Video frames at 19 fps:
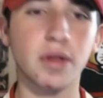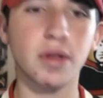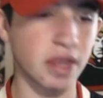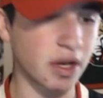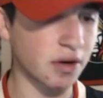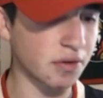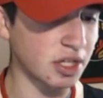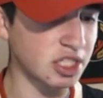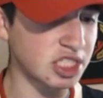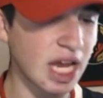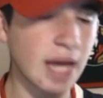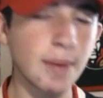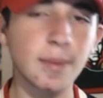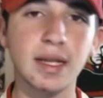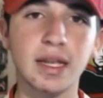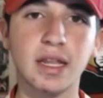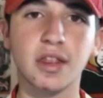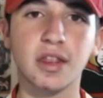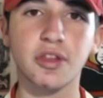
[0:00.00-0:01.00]
is there to jam
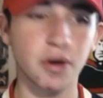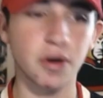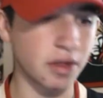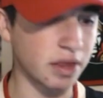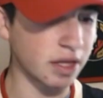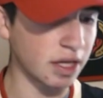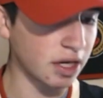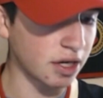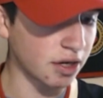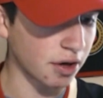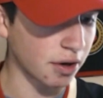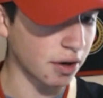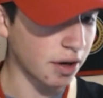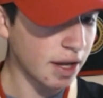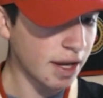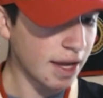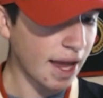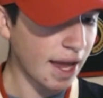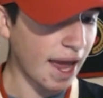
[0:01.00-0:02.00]
in his third of the year,
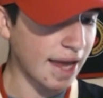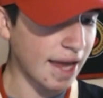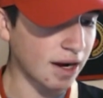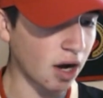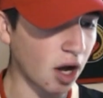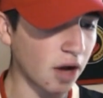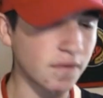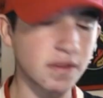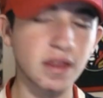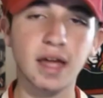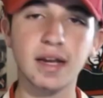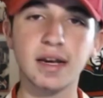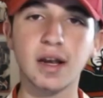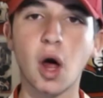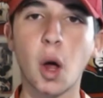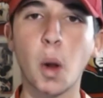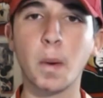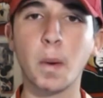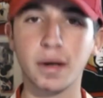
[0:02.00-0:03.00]
and all of a
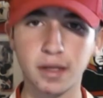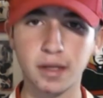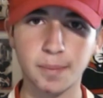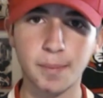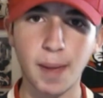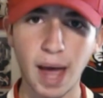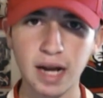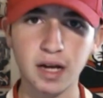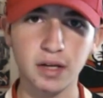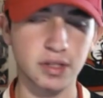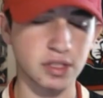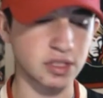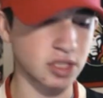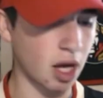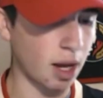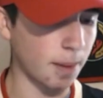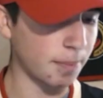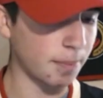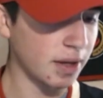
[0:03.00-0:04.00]
sudden, is back on the
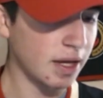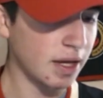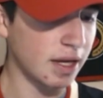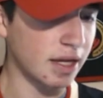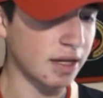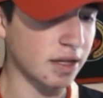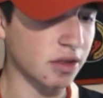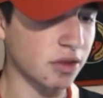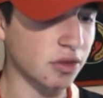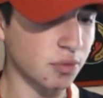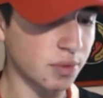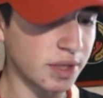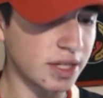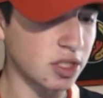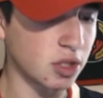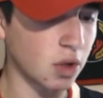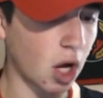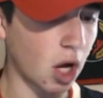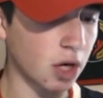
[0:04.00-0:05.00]
top. It's
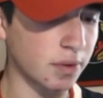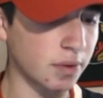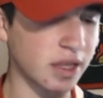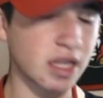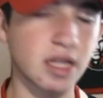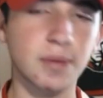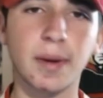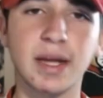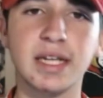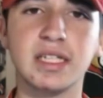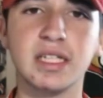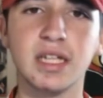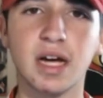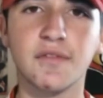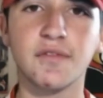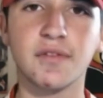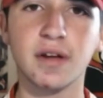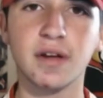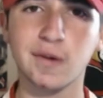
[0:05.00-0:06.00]
3-2 Ottawa, assisted by
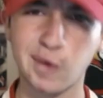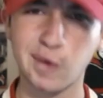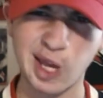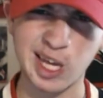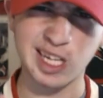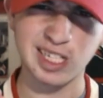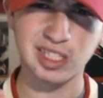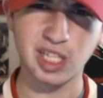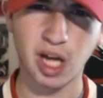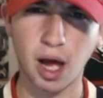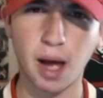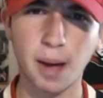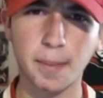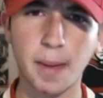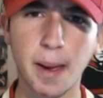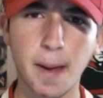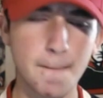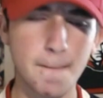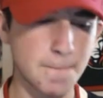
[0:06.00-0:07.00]
Dion Phaneuf and
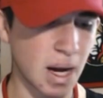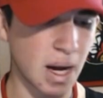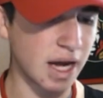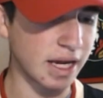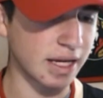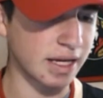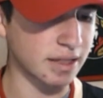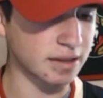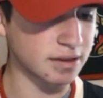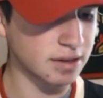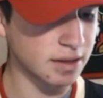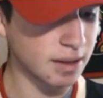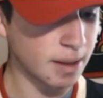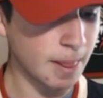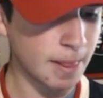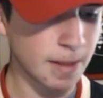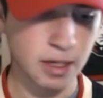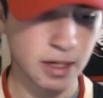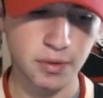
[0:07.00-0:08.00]
Tom Pyatt.
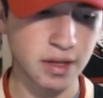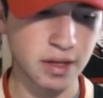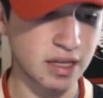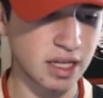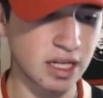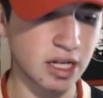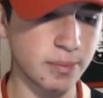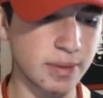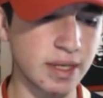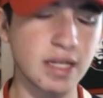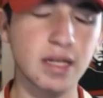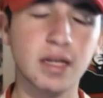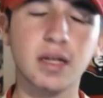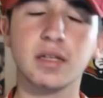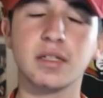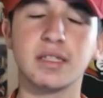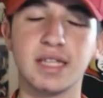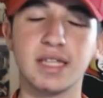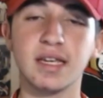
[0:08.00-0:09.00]
Chris
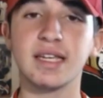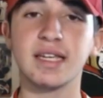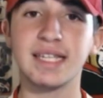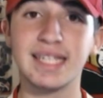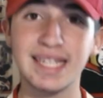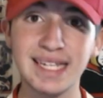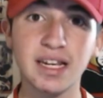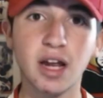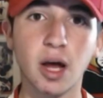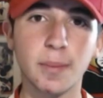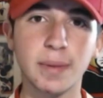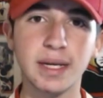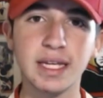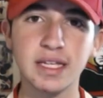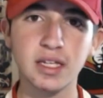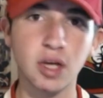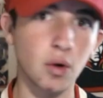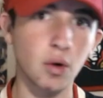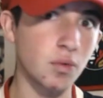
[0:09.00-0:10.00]

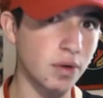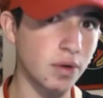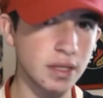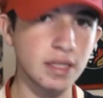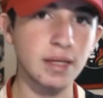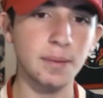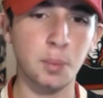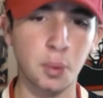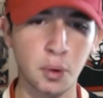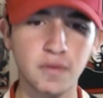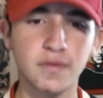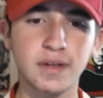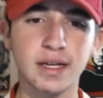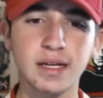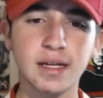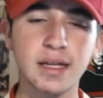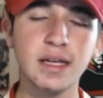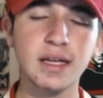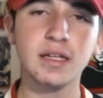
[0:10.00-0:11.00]
DiDomenico really
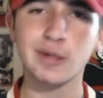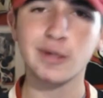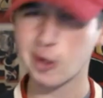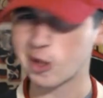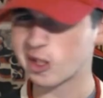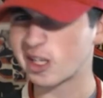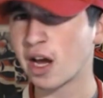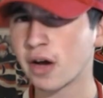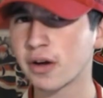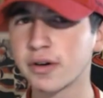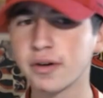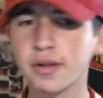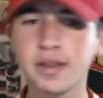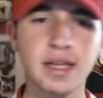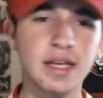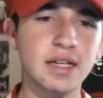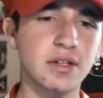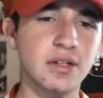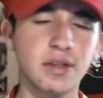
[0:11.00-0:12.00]
proving to the doubters,
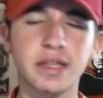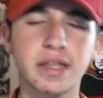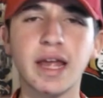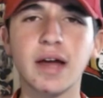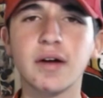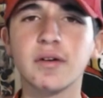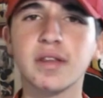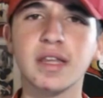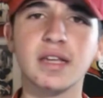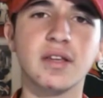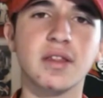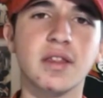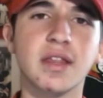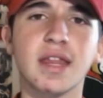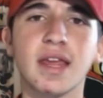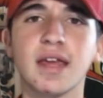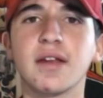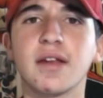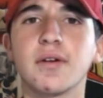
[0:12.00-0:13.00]
to the scouts, and to the
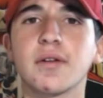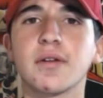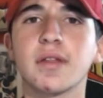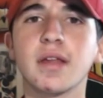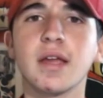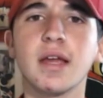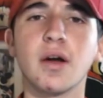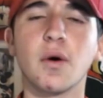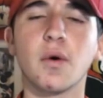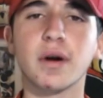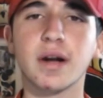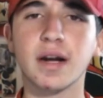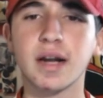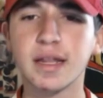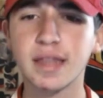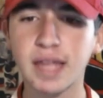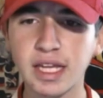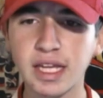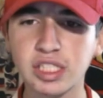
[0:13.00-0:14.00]
Sanders
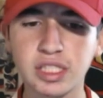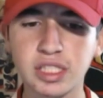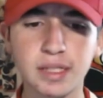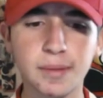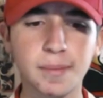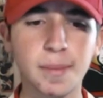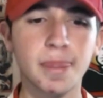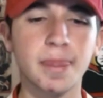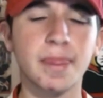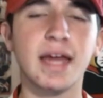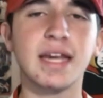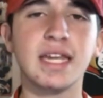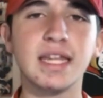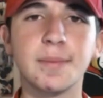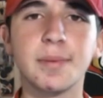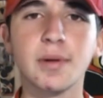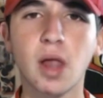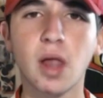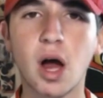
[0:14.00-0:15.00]
organization that he
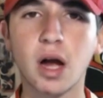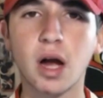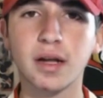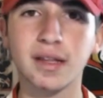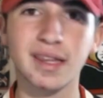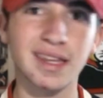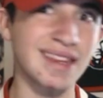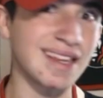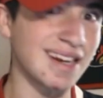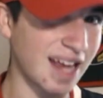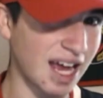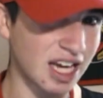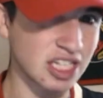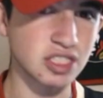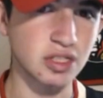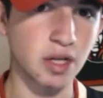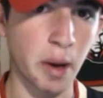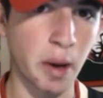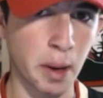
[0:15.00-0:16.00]
belongs in the
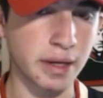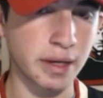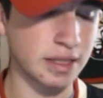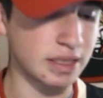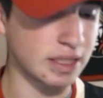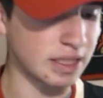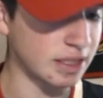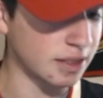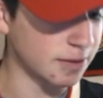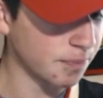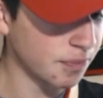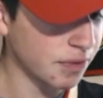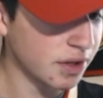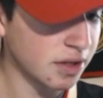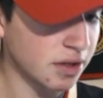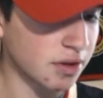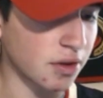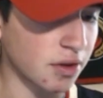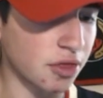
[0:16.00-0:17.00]
National Hockey League.
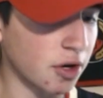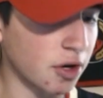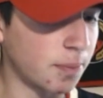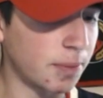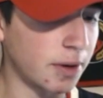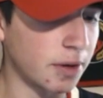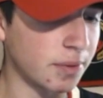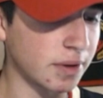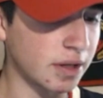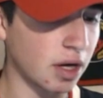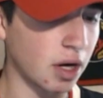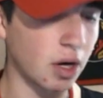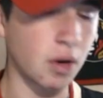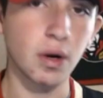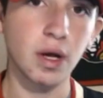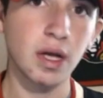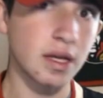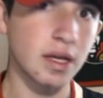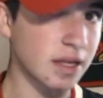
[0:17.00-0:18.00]
To the third period we
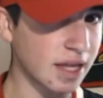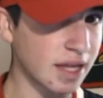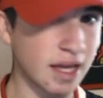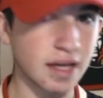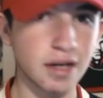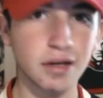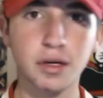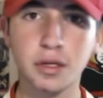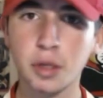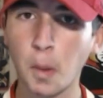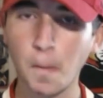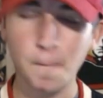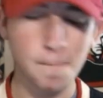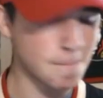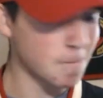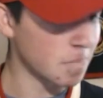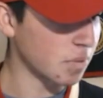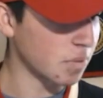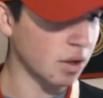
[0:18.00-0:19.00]
go. Sanders
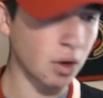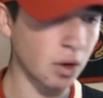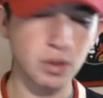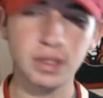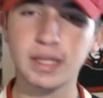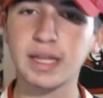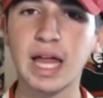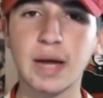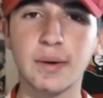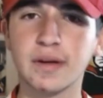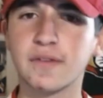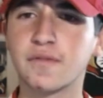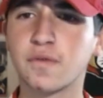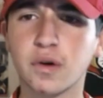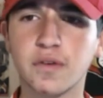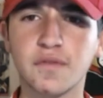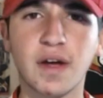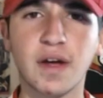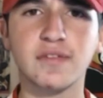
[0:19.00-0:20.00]
only allowing
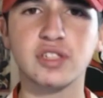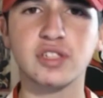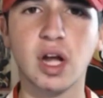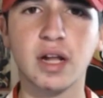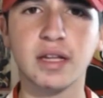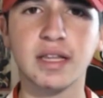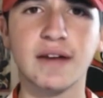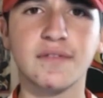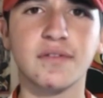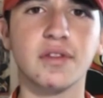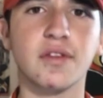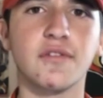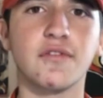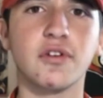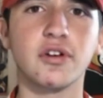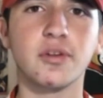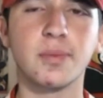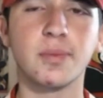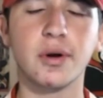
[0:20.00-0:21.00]
four or five shots after the
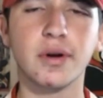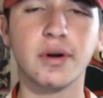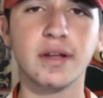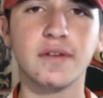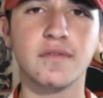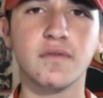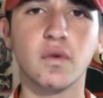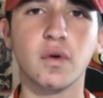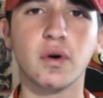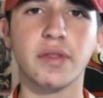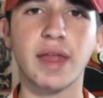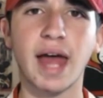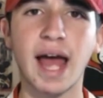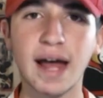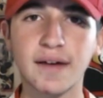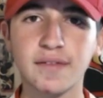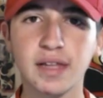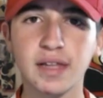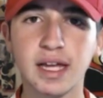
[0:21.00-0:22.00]
first period for the
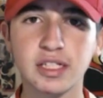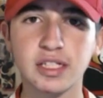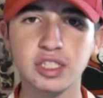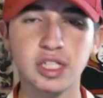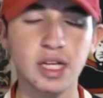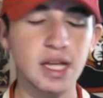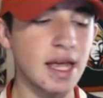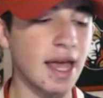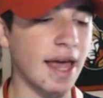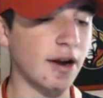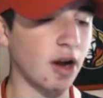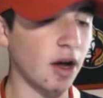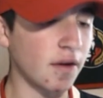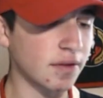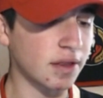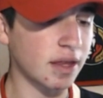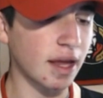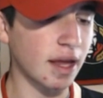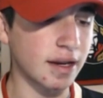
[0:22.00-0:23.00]
Avalanche, and all of
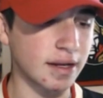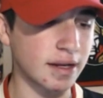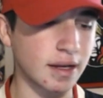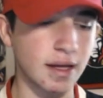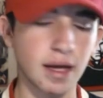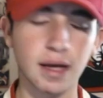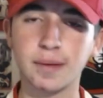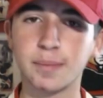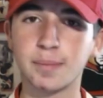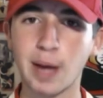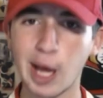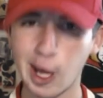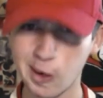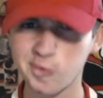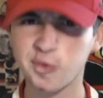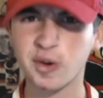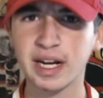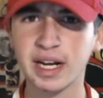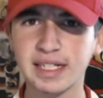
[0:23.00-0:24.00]
a sudden, a
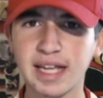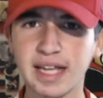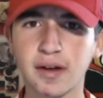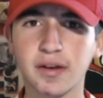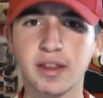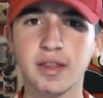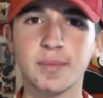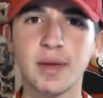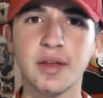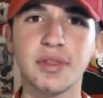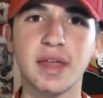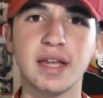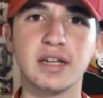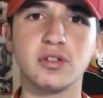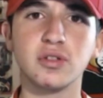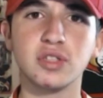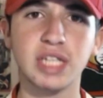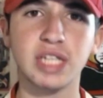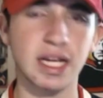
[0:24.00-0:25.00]
bad breakdown. Smith and
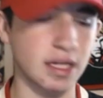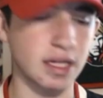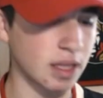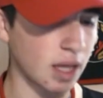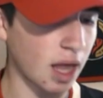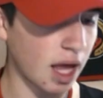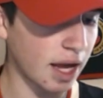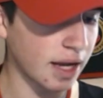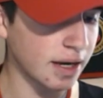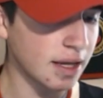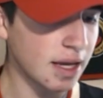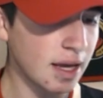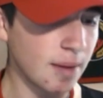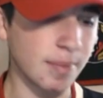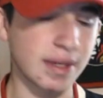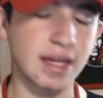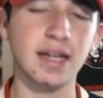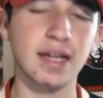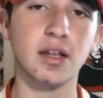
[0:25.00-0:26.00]
Duchene collide.
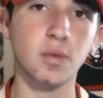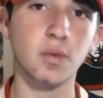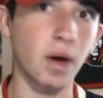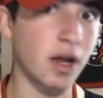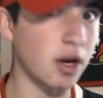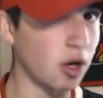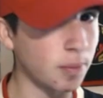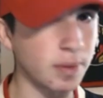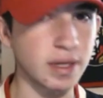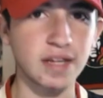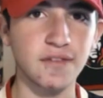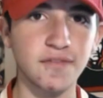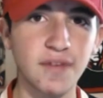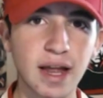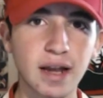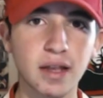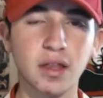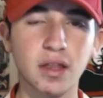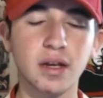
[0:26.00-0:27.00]
MacKinnon's wide open. He
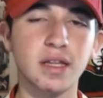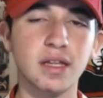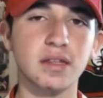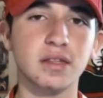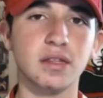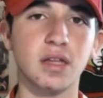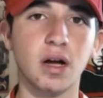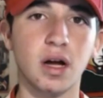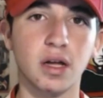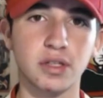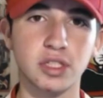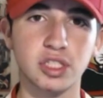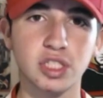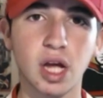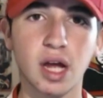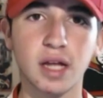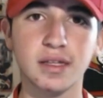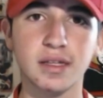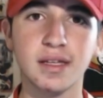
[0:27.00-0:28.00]
fans on it, on the
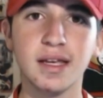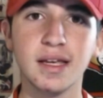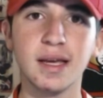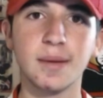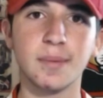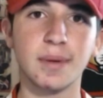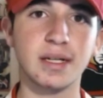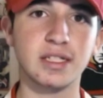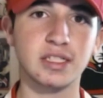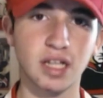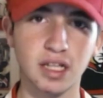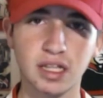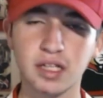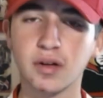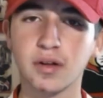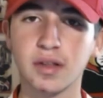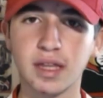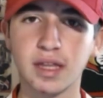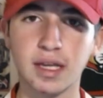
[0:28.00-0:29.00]
shot, but it just
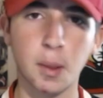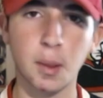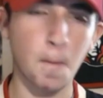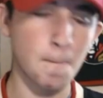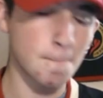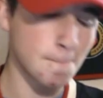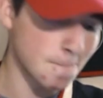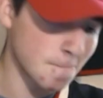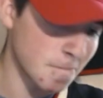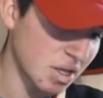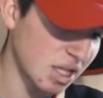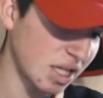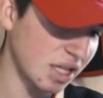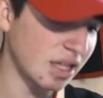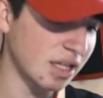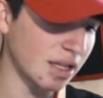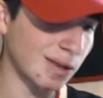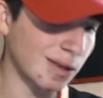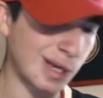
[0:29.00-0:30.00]
goes in.
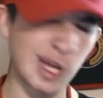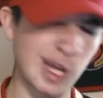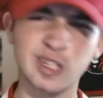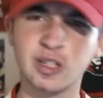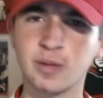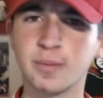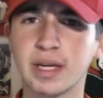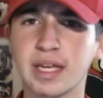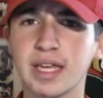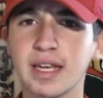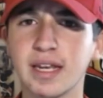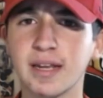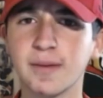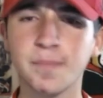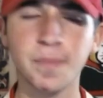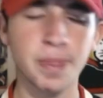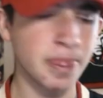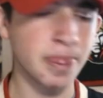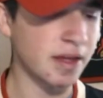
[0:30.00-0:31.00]
Ceci doesn't get to
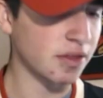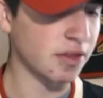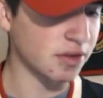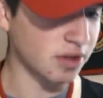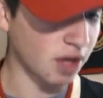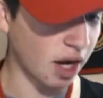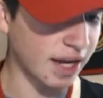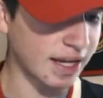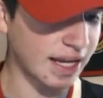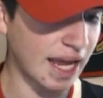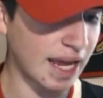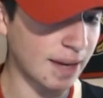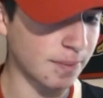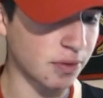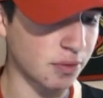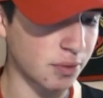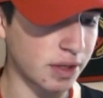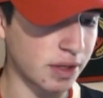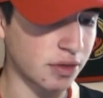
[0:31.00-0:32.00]
McKinnon. Tie game
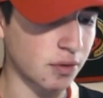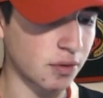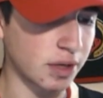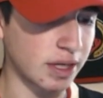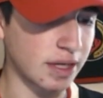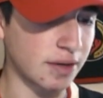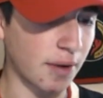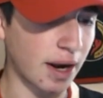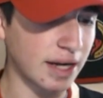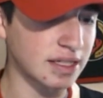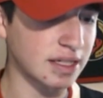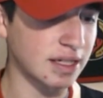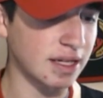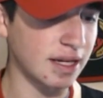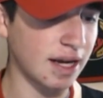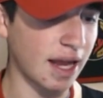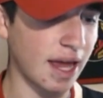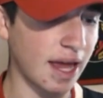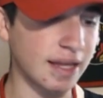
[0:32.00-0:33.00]
3 3.
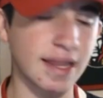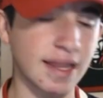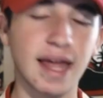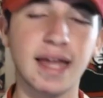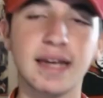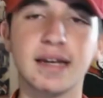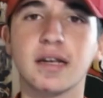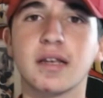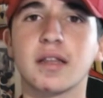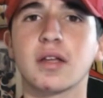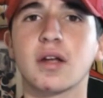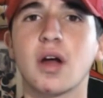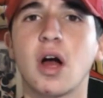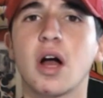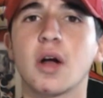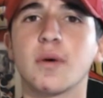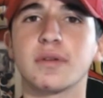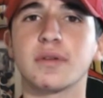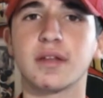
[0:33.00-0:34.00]
Rantanen and
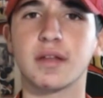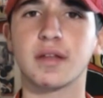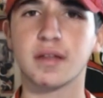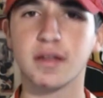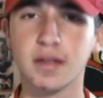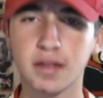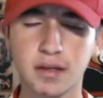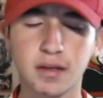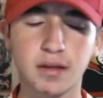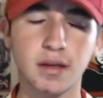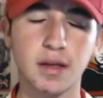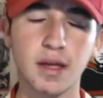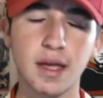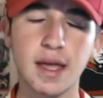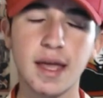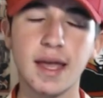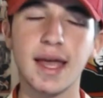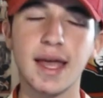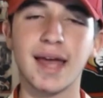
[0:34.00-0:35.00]
Landeskog with the assists,
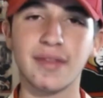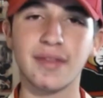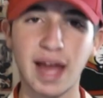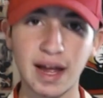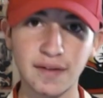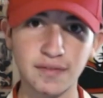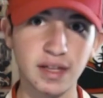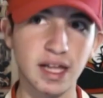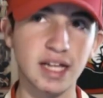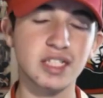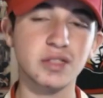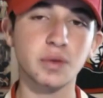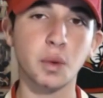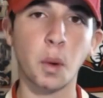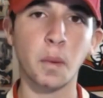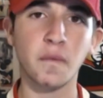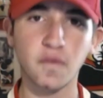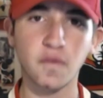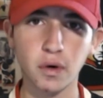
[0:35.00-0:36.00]
and the Avalanche
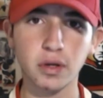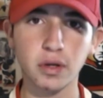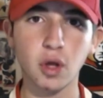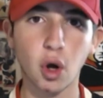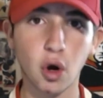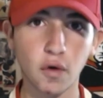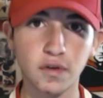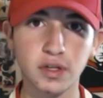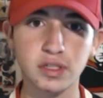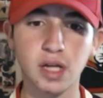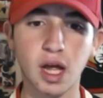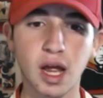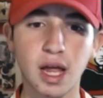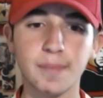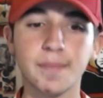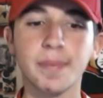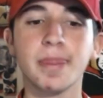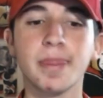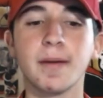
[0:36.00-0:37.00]
will force
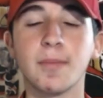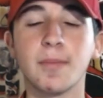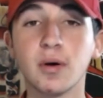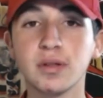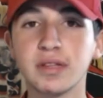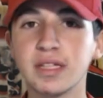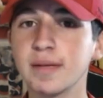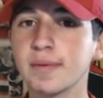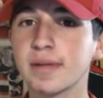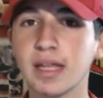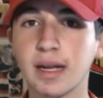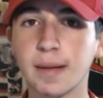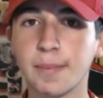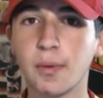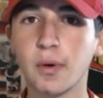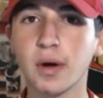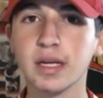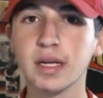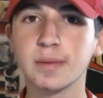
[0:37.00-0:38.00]
overtime both teams get a
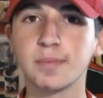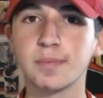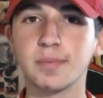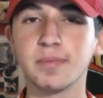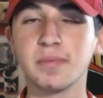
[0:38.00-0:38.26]
point,